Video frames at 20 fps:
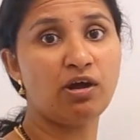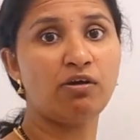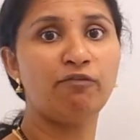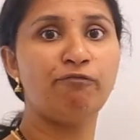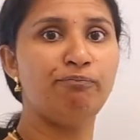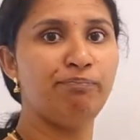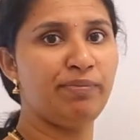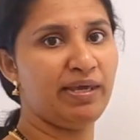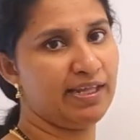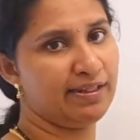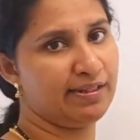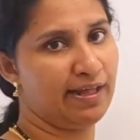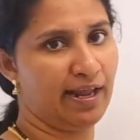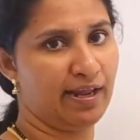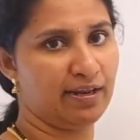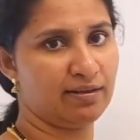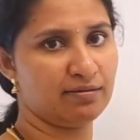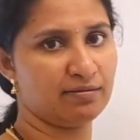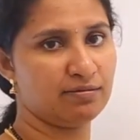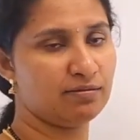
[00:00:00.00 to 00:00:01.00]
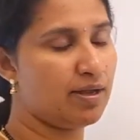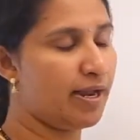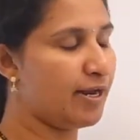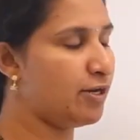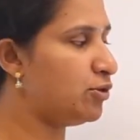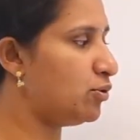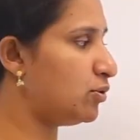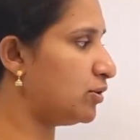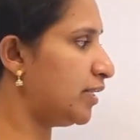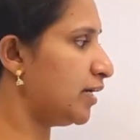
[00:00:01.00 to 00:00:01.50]
of methane.
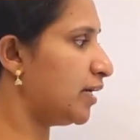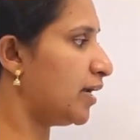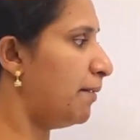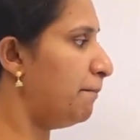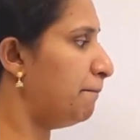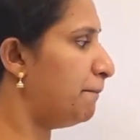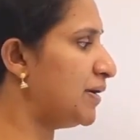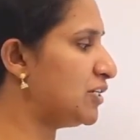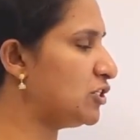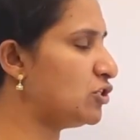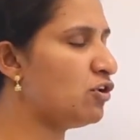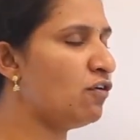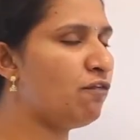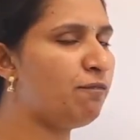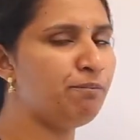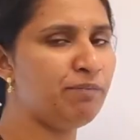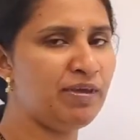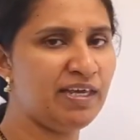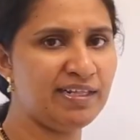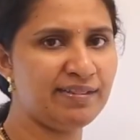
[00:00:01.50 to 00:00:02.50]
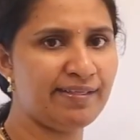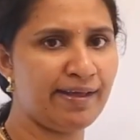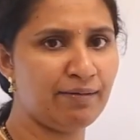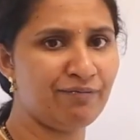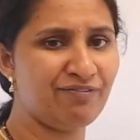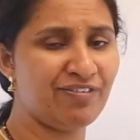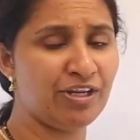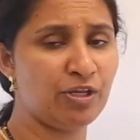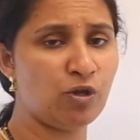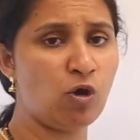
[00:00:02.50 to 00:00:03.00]
And during the combustion of
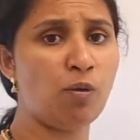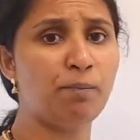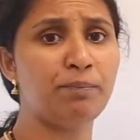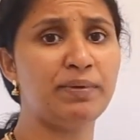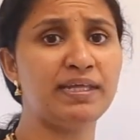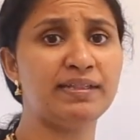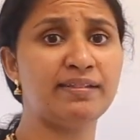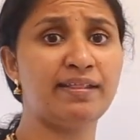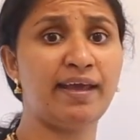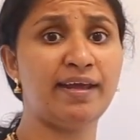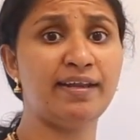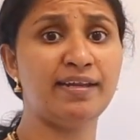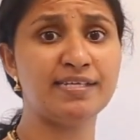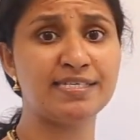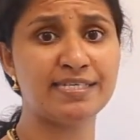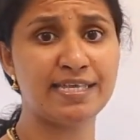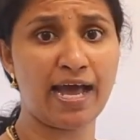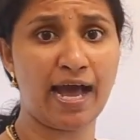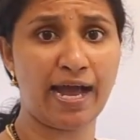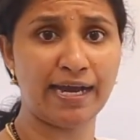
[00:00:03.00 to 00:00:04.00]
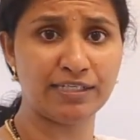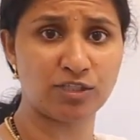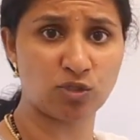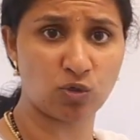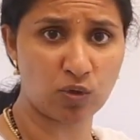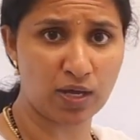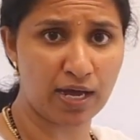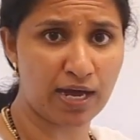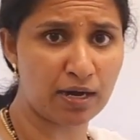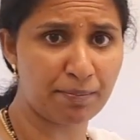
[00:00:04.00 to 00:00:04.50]
methane, we know methane is a
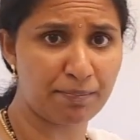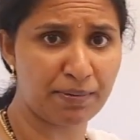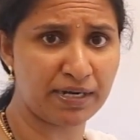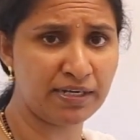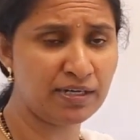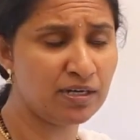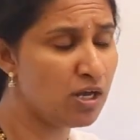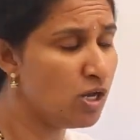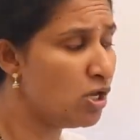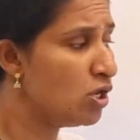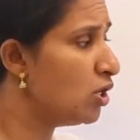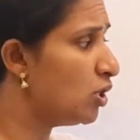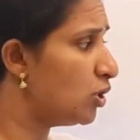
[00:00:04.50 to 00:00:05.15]
hydrocarbon.